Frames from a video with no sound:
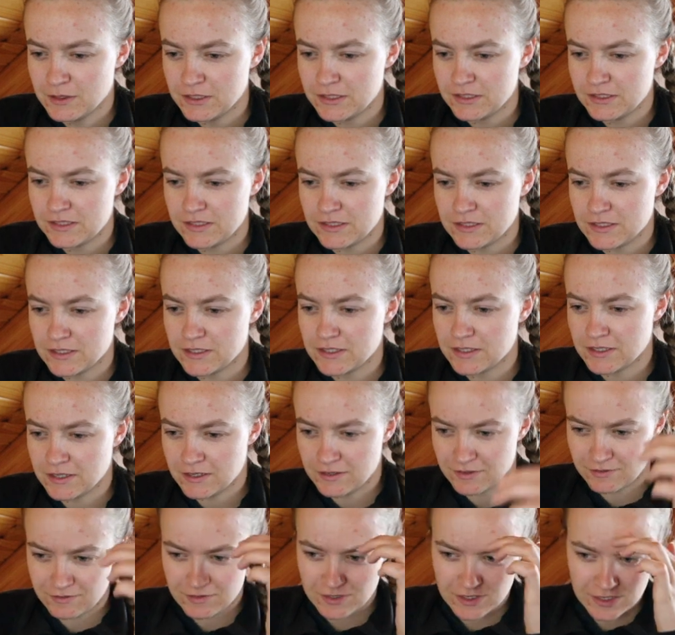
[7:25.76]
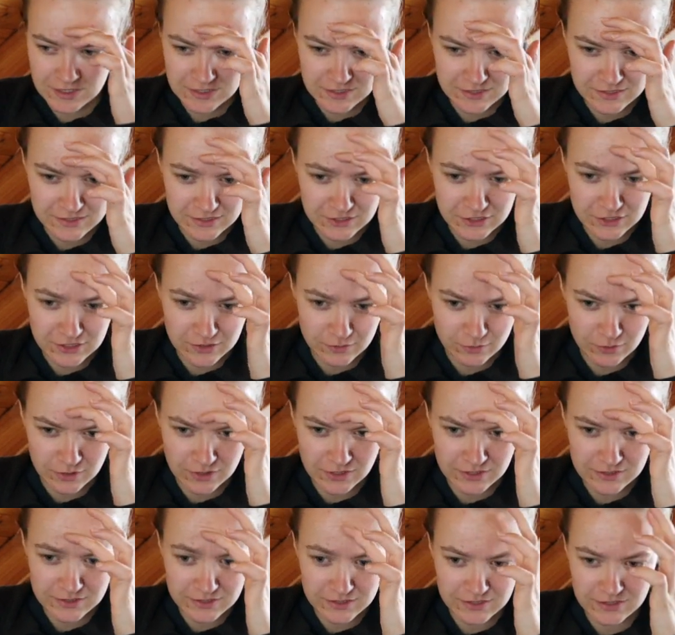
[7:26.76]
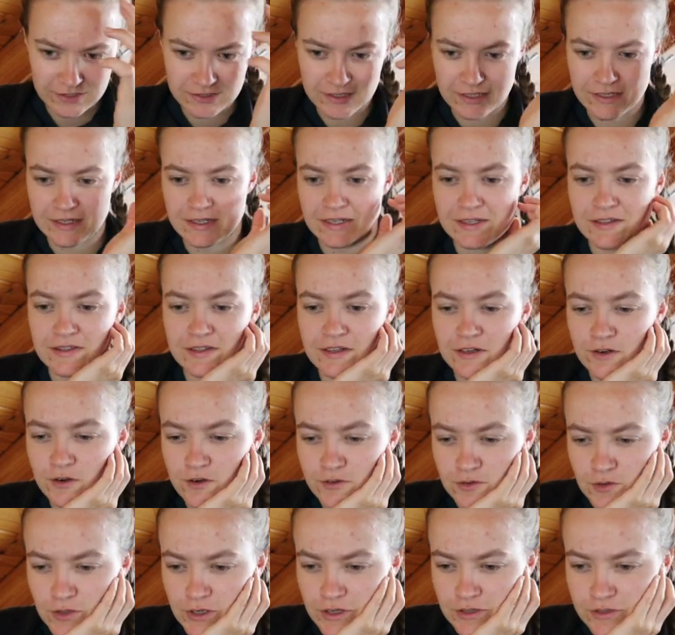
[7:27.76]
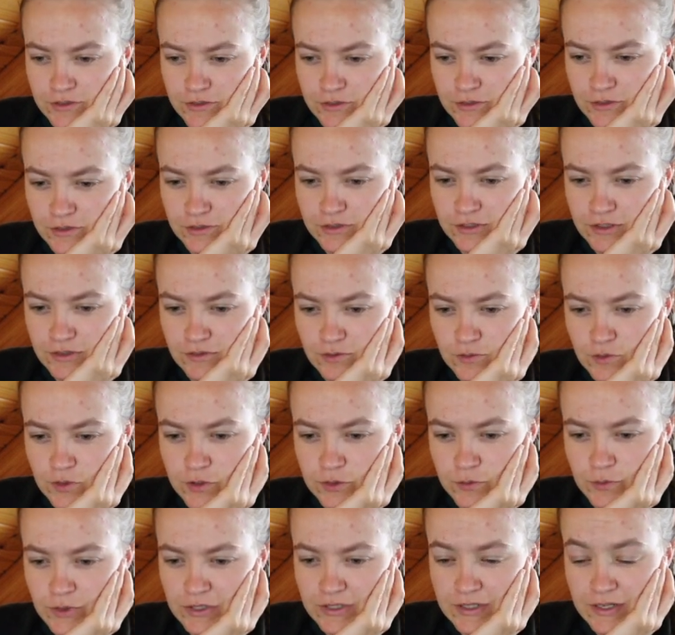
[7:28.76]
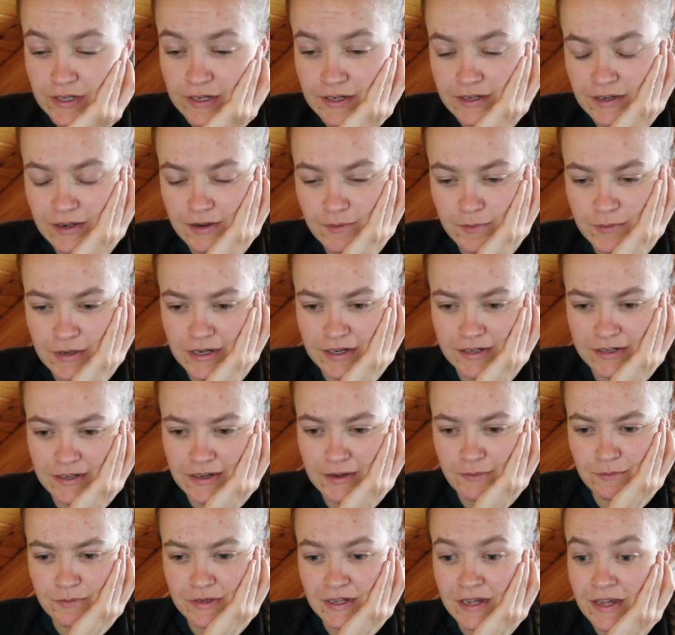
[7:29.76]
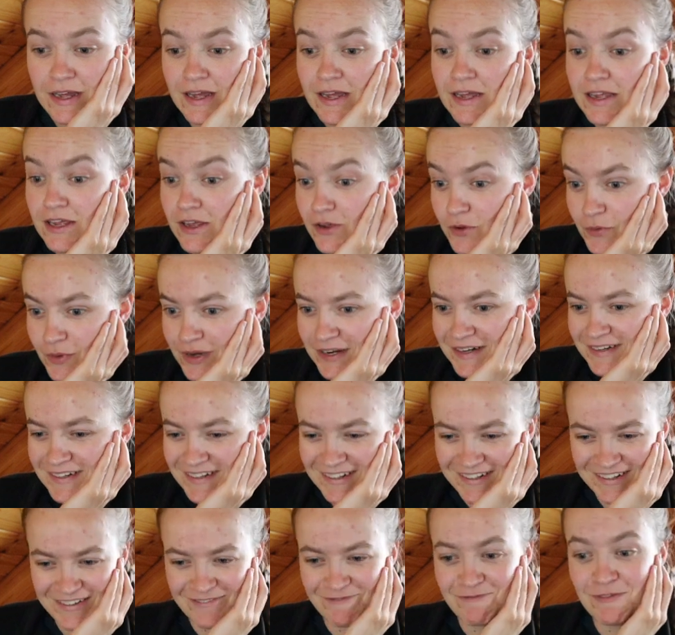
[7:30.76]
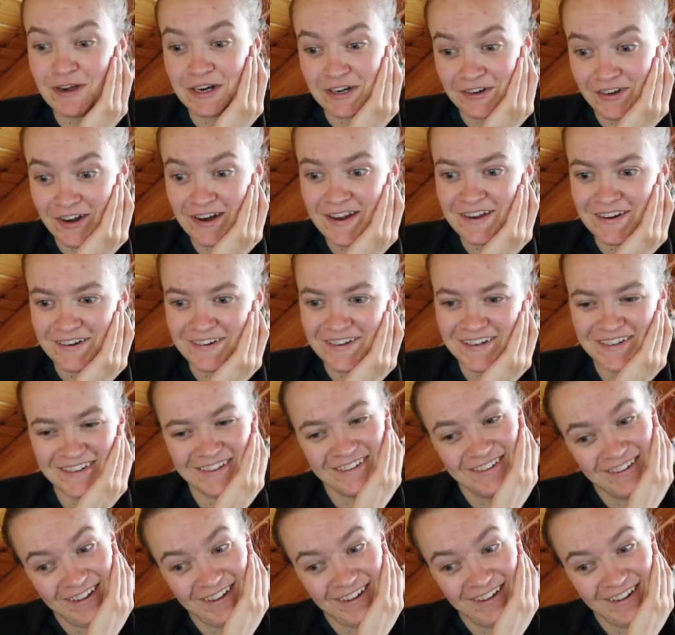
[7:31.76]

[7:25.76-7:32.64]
Seeking advice, and she would listen intently and then offer counsel in a gentle voice. One day, a young man named Ewan McGregor